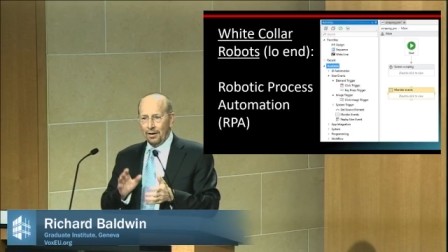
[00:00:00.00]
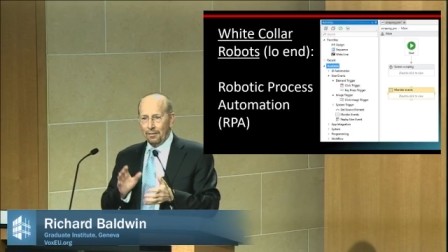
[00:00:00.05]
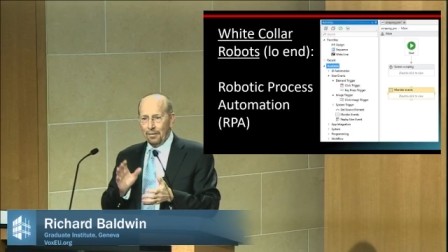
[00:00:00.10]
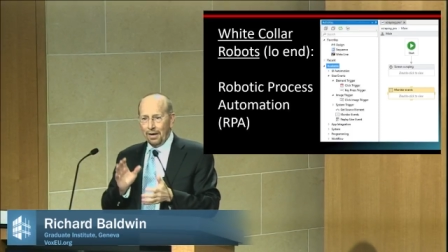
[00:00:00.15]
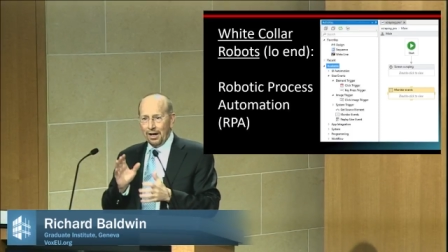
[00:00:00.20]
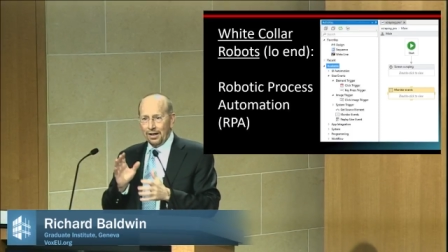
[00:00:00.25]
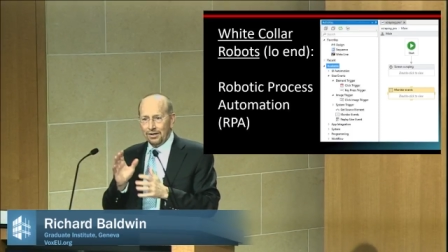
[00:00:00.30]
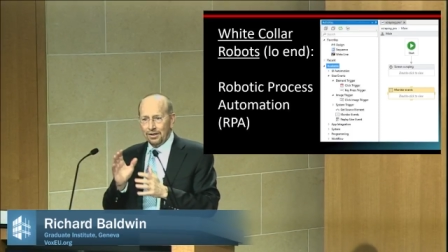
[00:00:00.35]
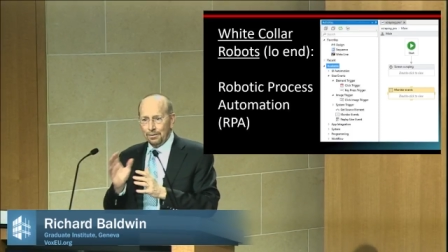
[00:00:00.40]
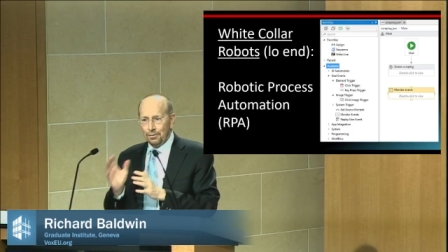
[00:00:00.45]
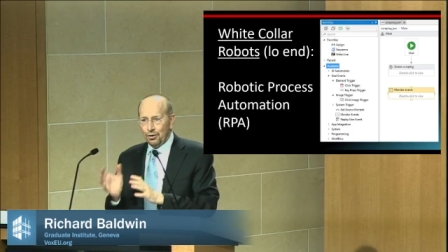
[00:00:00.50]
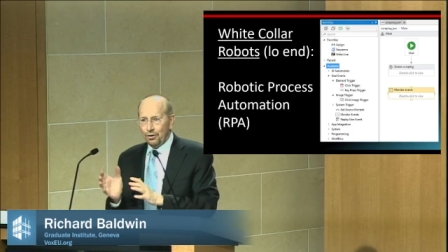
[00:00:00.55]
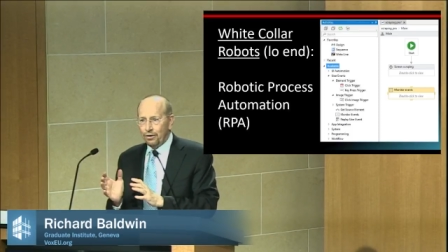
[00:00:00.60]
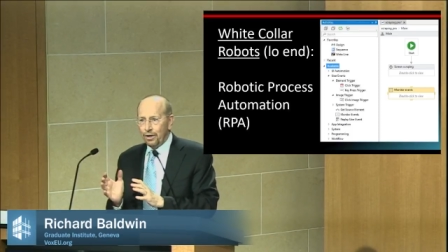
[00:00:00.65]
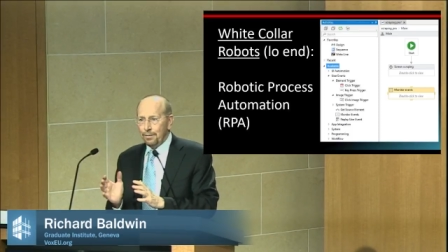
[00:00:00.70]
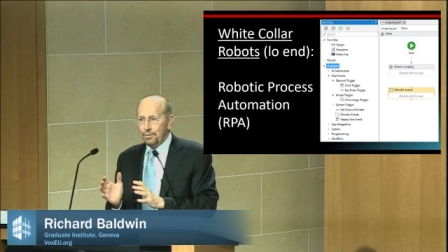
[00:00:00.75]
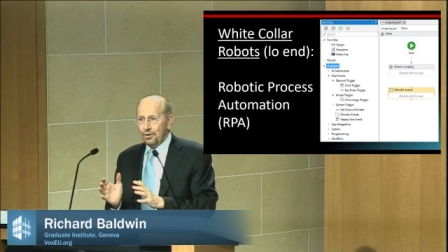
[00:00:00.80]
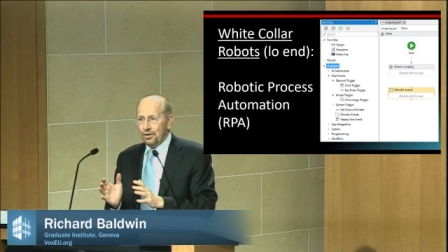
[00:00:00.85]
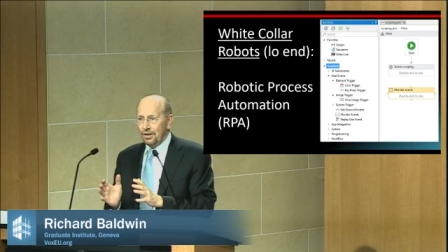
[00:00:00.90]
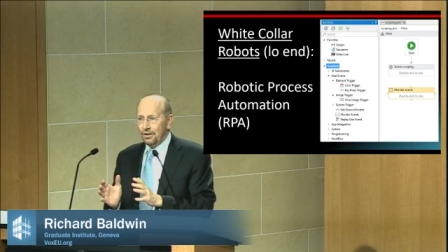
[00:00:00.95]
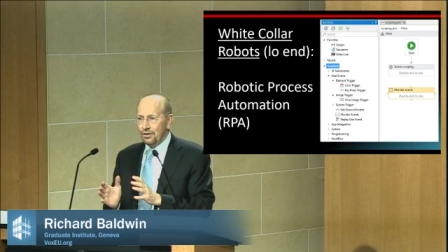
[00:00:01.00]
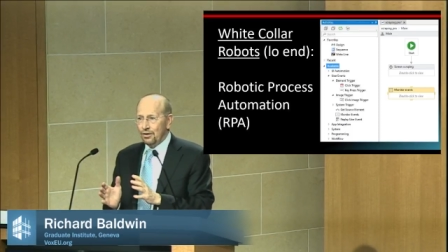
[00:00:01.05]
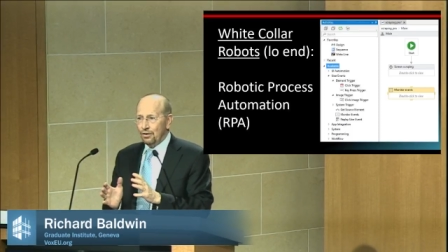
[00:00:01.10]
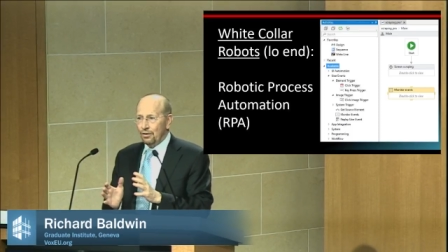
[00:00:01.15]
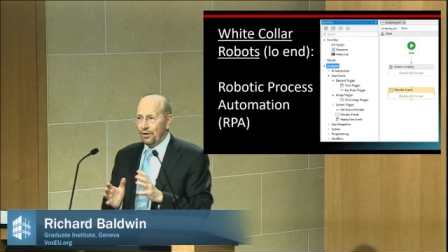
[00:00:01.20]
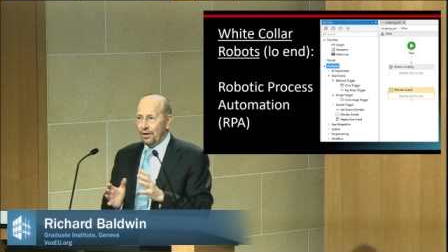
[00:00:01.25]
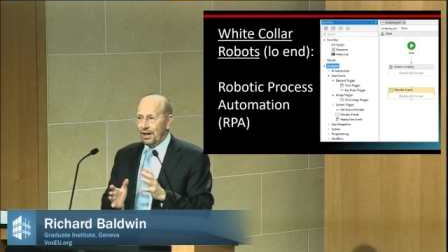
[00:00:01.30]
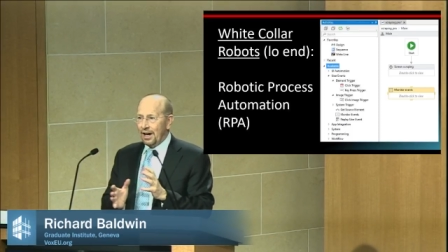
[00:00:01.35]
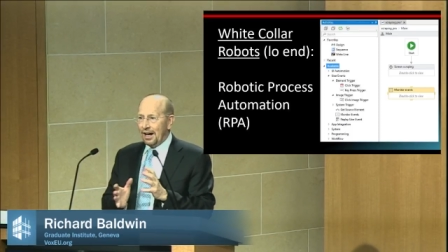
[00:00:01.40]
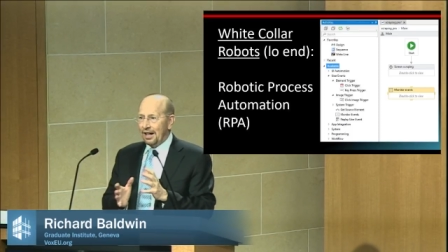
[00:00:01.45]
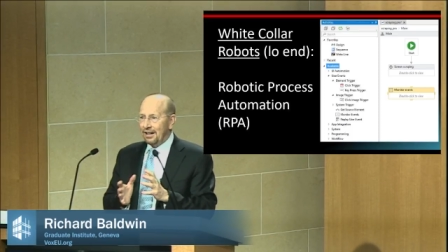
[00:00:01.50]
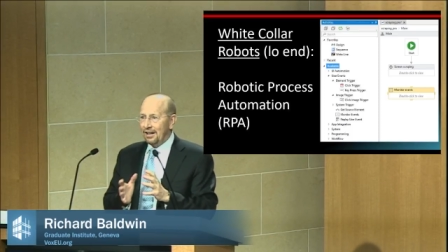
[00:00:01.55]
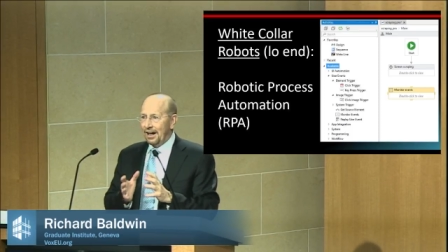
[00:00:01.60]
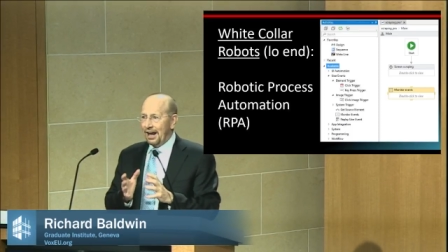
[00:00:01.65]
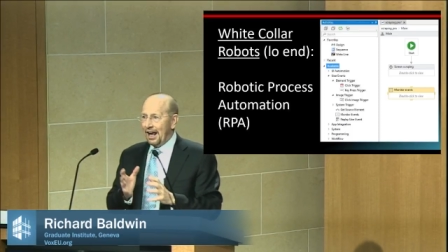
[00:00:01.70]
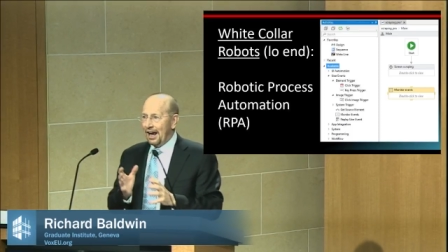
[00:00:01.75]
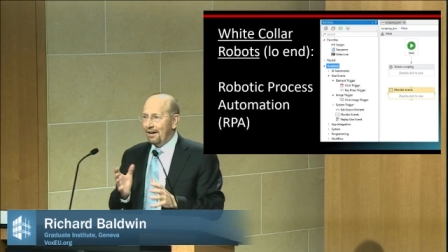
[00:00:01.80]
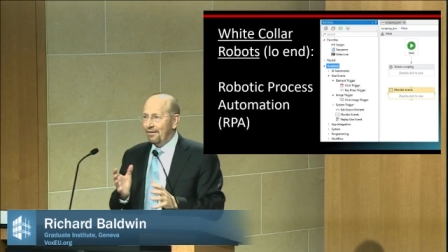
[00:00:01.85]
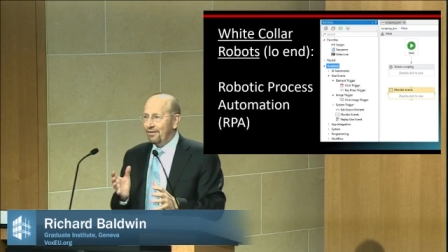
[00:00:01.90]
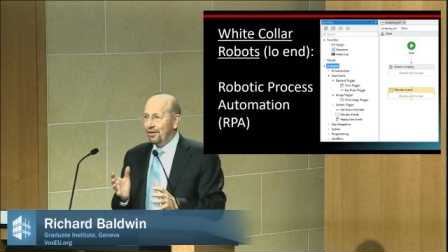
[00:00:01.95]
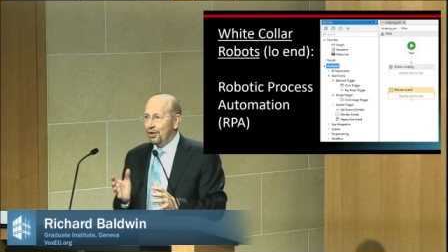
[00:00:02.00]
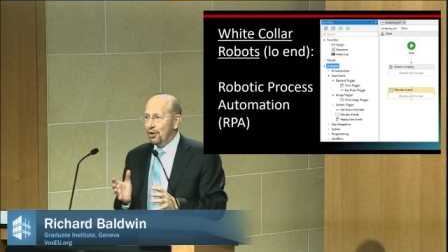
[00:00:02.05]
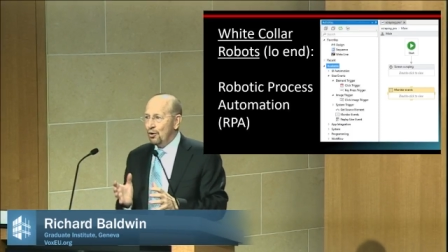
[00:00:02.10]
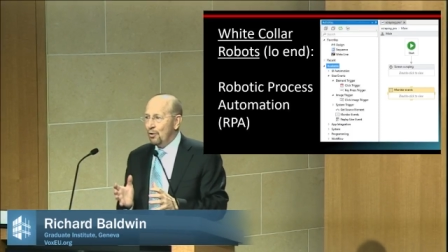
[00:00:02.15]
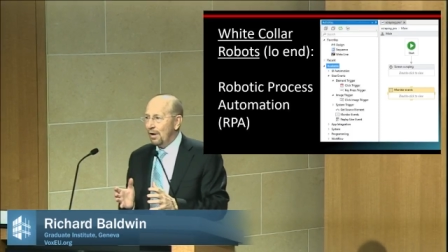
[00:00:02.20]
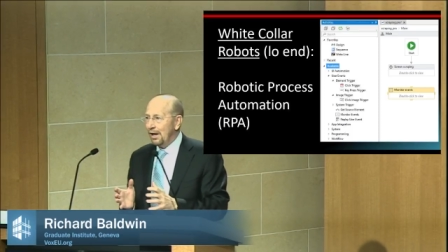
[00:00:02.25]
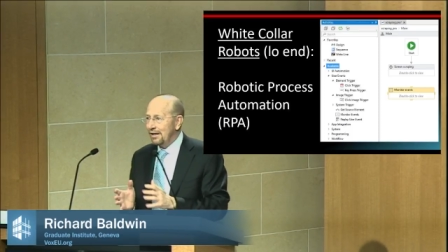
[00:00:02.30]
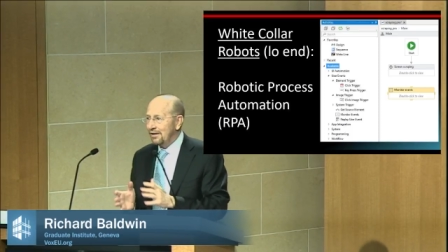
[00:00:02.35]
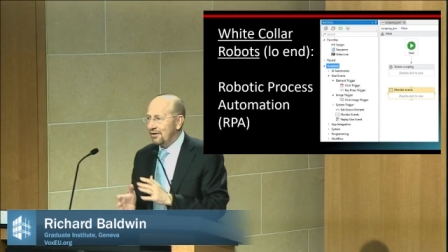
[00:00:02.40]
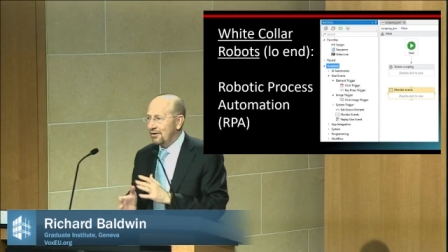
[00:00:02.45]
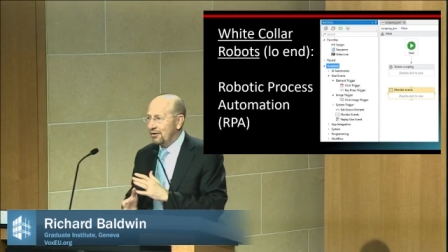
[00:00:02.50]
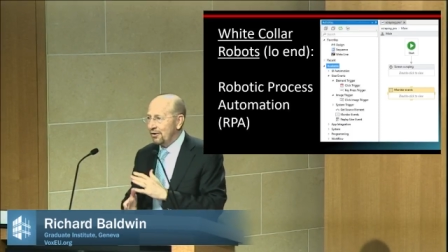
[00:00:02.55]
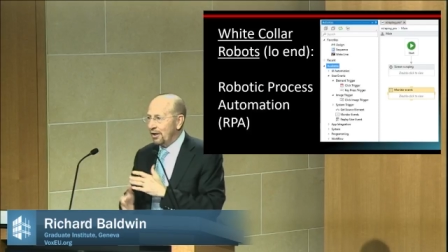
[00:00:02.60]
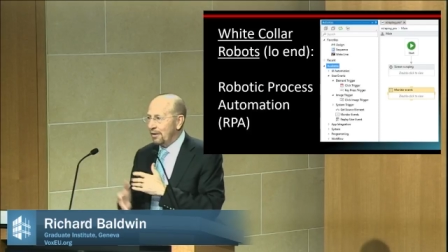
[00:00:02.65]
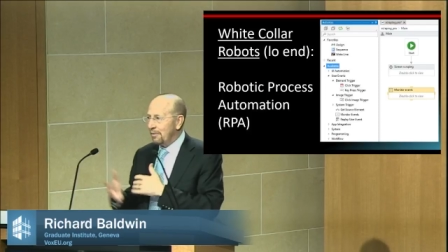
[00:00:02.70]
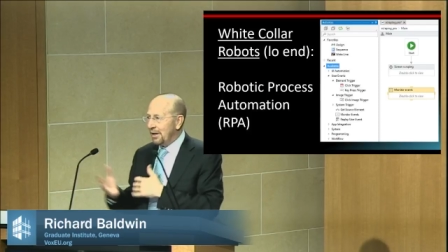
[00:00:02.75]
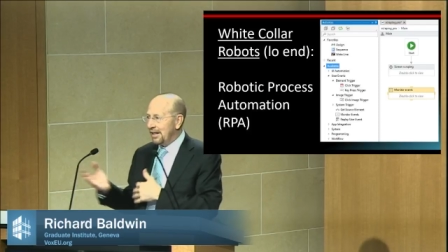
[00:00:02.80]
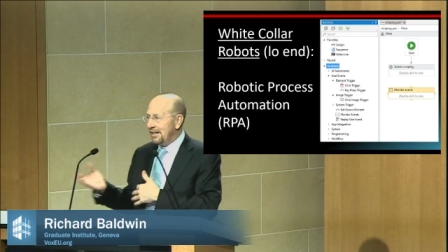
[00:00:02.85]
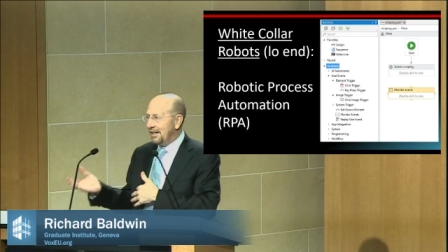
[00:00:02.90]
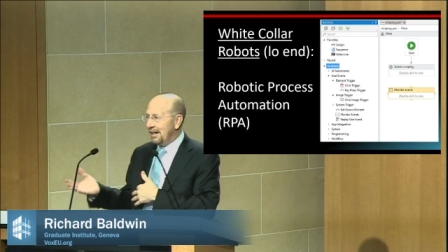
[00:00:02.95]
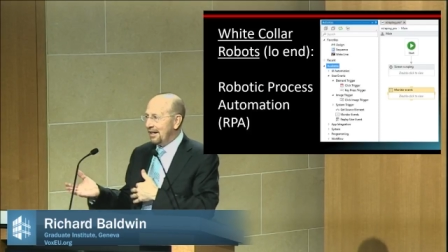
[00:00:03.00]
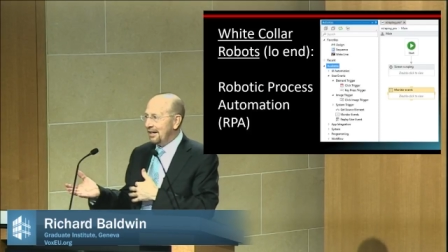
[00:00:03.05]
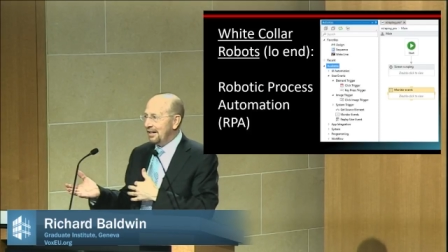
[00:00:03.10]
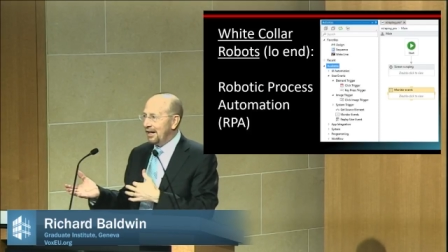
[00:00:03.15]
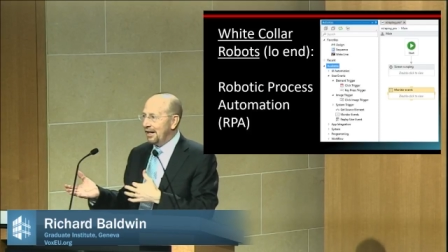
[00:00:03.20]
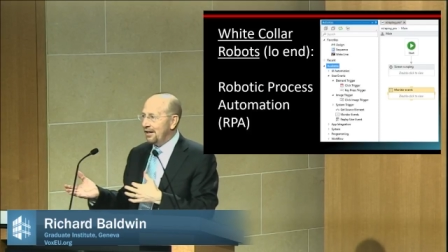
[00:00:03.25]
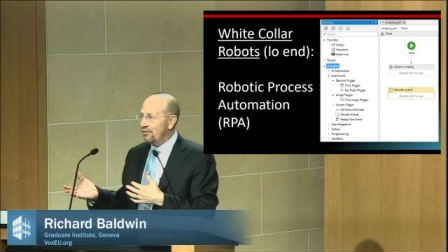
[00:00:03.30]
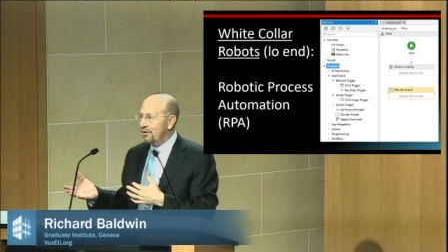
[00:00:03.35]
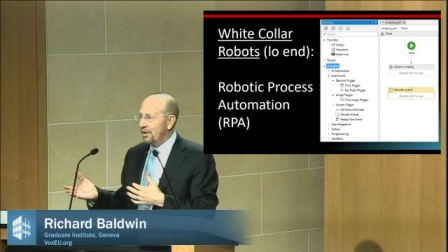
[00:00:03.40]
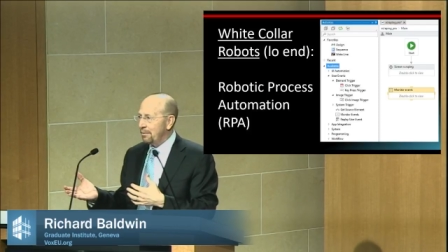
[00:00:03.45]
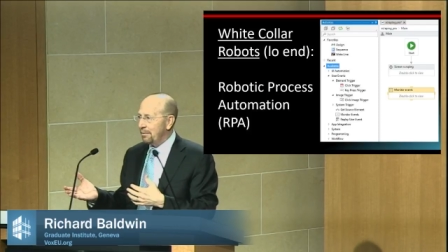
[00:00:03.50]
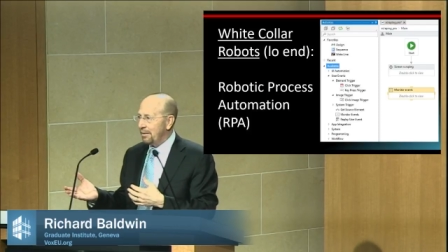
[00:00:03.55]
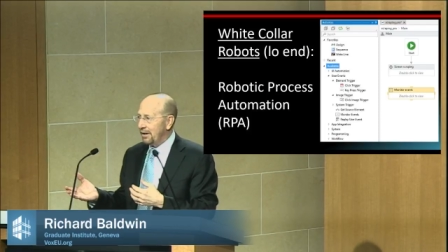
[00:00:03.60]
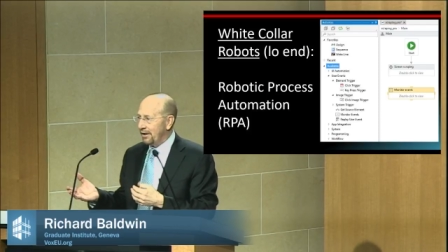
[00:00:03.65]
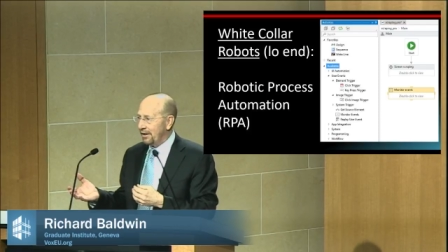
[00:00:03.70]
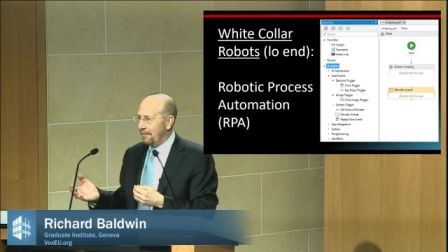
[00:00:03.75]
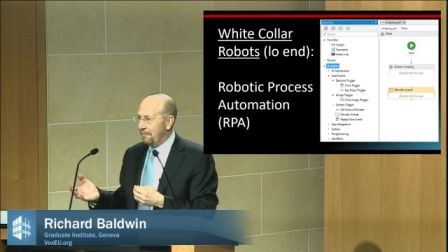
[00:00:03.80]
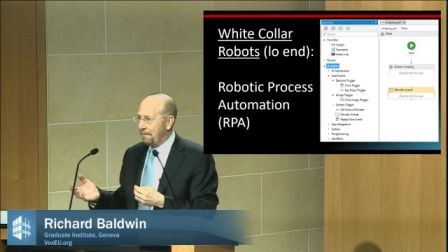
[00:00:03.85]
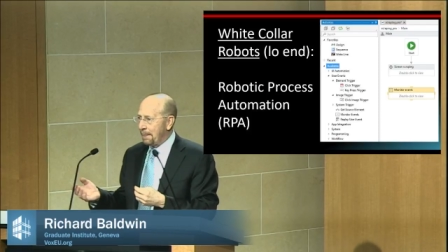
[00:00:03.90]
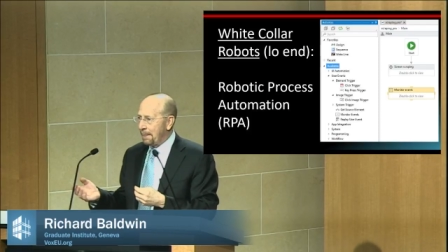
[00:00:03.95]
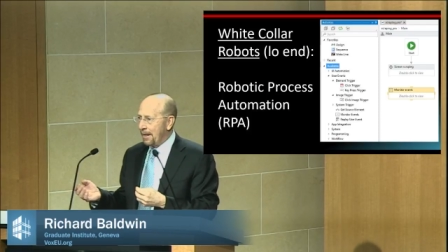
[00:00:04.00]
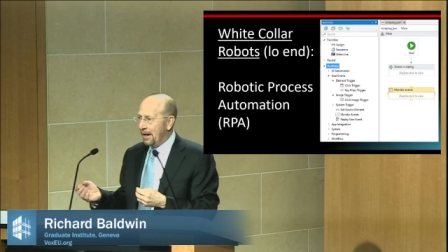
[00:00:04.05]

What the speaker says: my subscription so that I can have the US during my 10-day trip here,